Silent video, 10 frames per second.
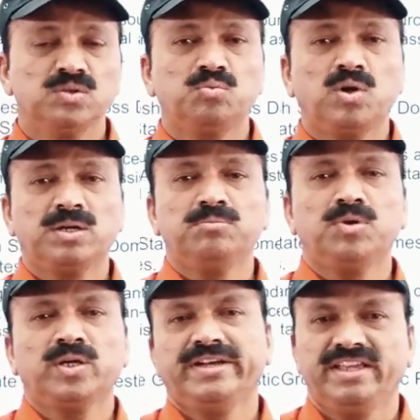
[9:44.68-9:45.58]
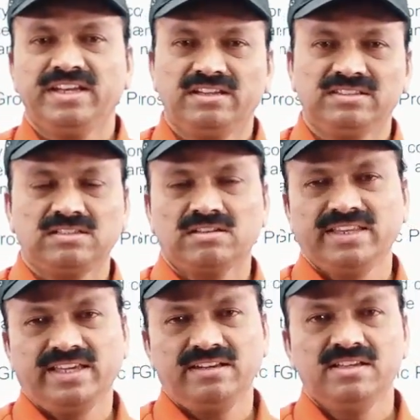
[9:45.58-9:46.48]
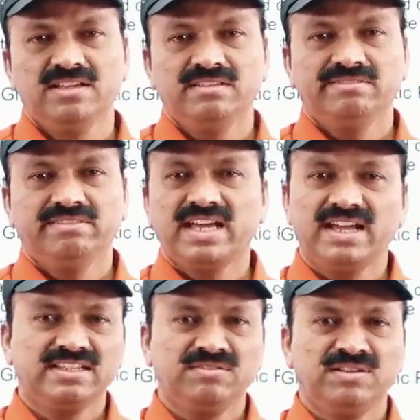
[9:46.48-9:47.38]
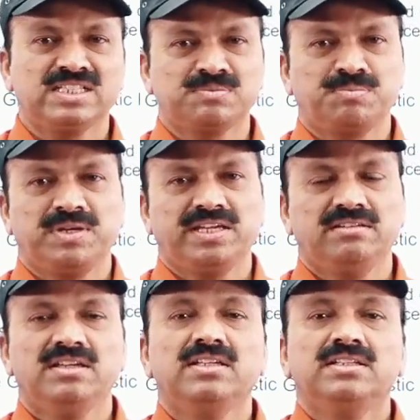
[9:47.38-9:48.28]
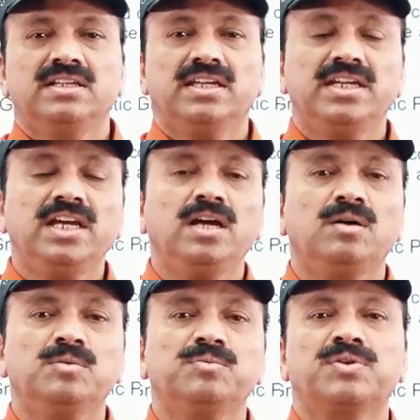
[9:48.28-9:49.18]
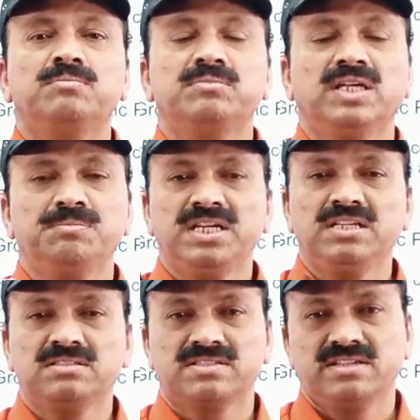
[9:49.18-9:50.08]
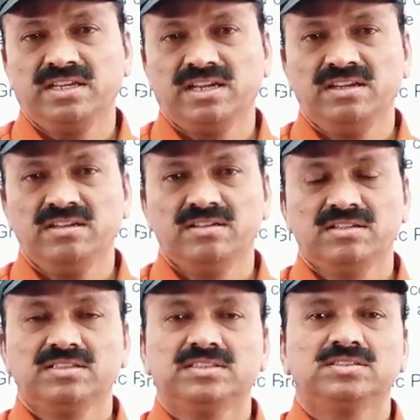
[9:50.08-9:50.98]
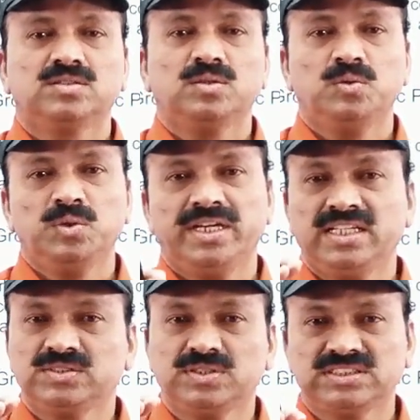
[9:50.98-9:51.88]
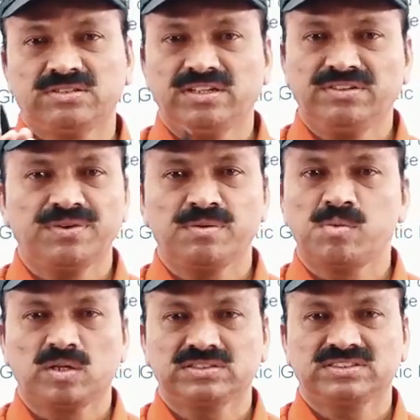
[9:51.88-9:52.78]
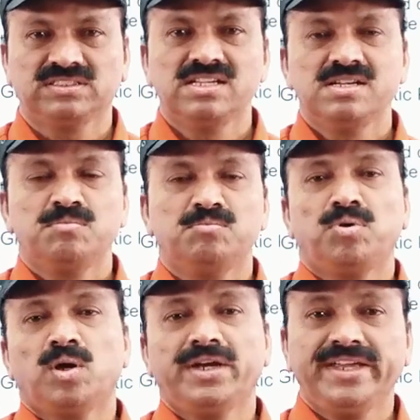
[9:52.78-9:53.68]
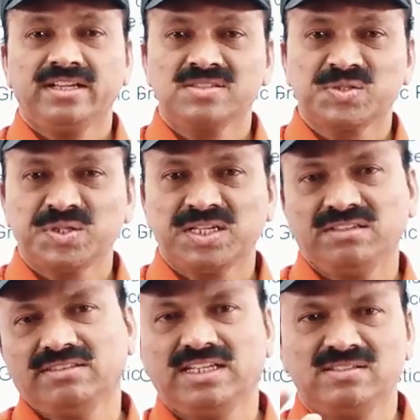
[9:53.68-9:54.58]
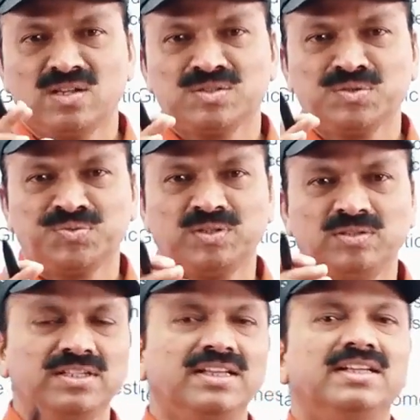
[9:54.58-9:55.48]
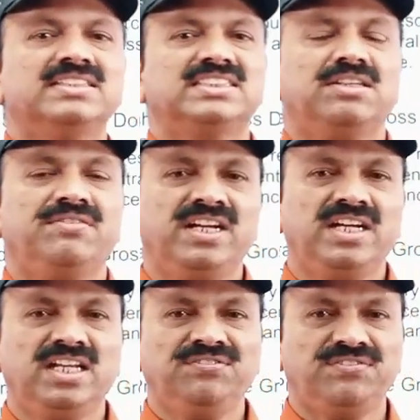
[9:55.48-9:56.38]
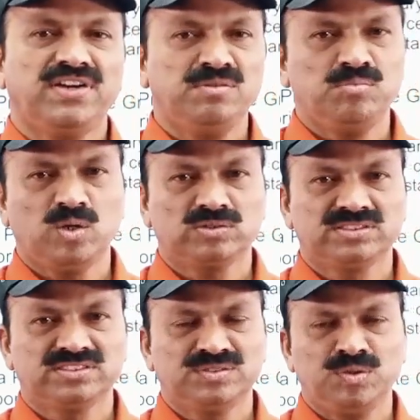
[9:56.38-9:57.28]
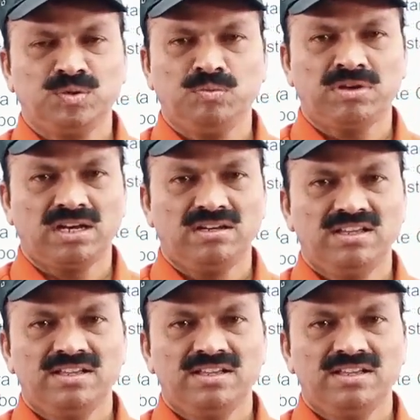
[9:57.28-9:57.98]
what important areas are there, that I will explain. Anyhow, from AP history, so it is for 75 marks. Polity constitution, that is also for 75 marks, you know well,